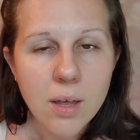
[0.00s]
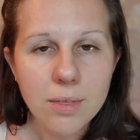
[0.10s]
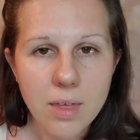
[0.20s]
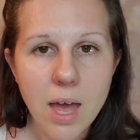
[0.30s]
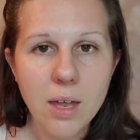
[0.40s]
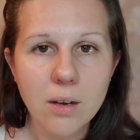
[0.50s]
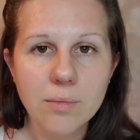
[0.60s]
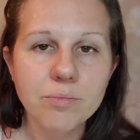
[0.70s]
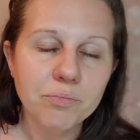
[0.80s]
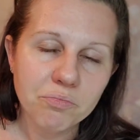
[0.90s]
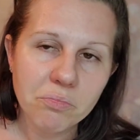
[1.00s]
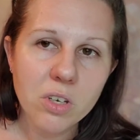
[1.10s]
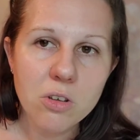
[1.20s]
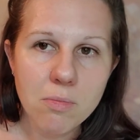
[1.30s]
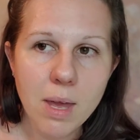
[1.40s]
then
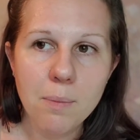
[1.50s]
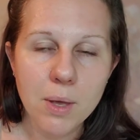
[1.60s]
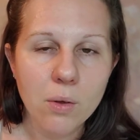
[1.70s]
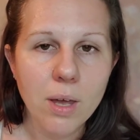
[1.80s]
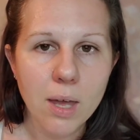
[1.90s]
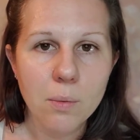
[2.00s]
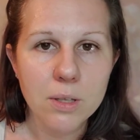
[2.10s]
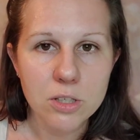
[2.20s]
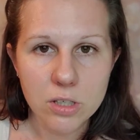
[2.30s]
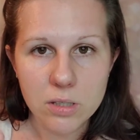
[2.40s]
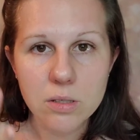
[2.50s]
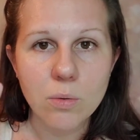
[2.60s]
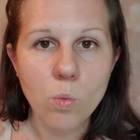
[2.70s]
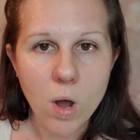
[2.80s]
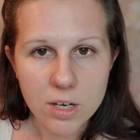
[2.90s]
you may be okay with just
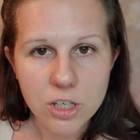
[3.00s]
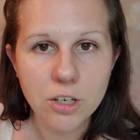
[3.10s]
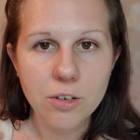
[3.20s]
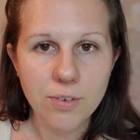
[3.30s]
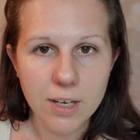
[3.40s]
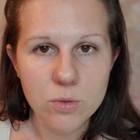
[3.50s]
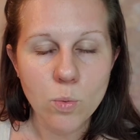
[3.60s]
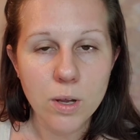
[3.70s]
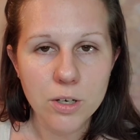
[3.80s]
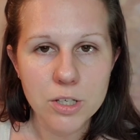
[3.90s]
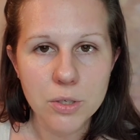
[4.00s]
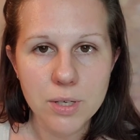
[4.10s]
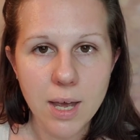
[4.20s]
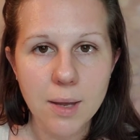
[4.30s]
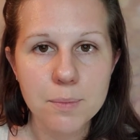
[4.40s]
washing your face 1 or 2
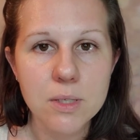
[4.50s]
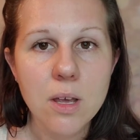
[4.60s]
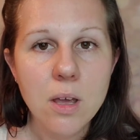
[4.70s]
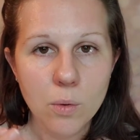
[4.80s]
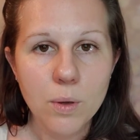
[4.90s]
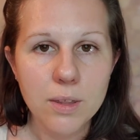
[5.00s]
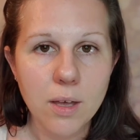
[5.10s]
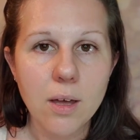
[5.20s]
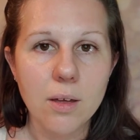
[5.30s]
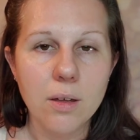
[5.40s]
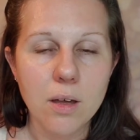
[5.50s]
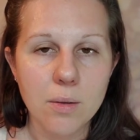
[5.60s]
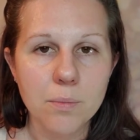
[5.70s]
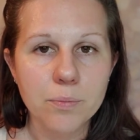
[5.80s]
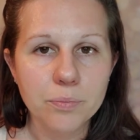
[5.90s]
times with
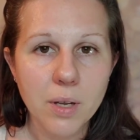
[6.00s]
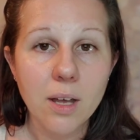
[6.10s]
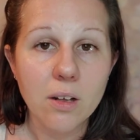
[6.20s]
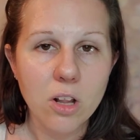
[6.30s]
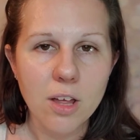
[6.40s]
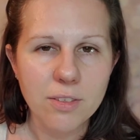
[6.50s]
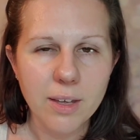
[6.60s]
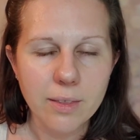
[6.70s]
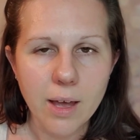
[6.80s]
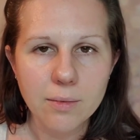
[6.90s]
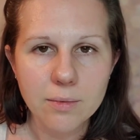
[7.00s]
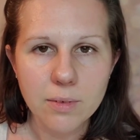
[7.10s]
a cloth like that.